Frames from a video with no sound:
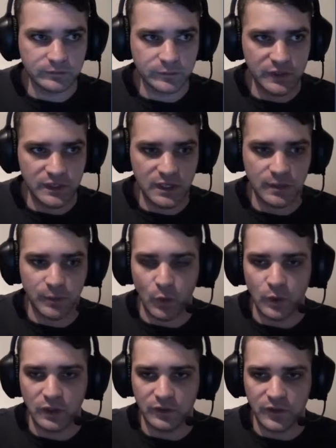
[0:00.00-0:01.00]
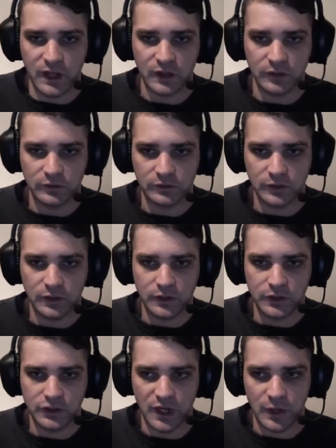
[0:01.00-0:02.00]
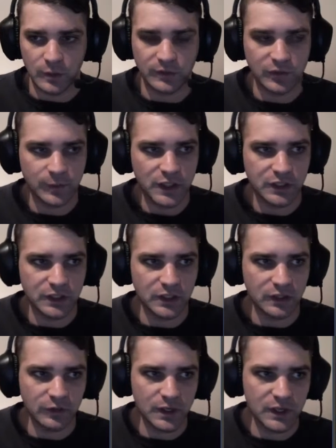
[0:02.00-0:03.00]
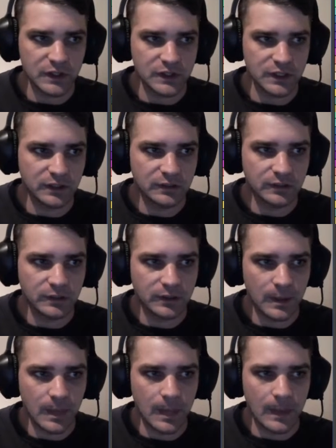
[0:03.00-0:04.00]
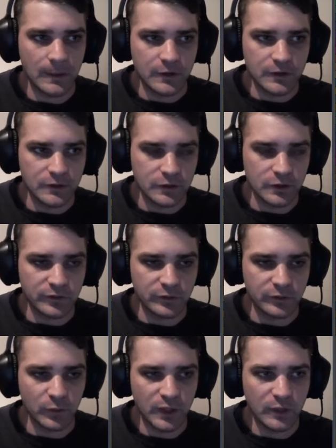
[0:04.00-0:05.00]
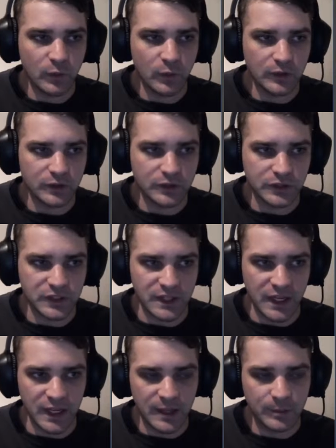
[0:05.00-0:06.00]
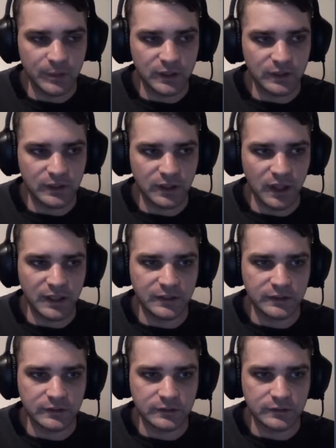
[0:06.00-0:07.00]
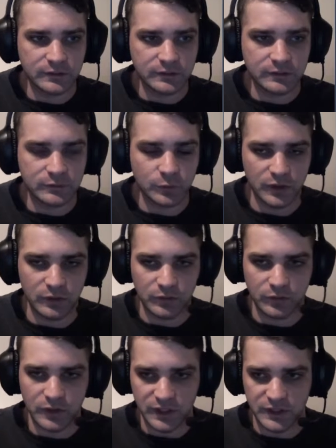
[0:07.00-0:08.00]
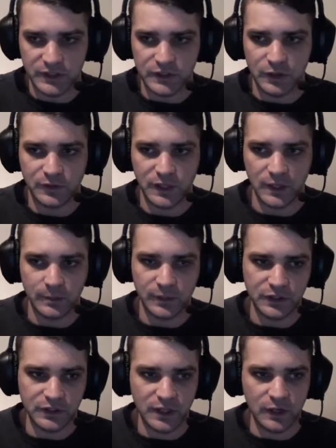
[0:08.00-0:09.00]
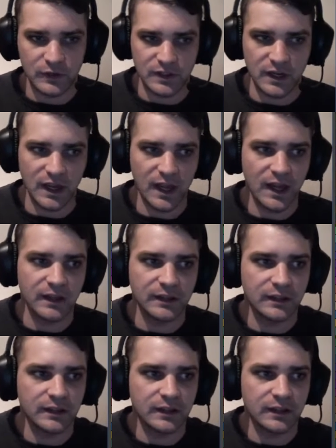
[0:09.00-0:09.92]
set up all of our shadow information in the render scene. So if we want just ambient light with the really soft ambient shadows that I had,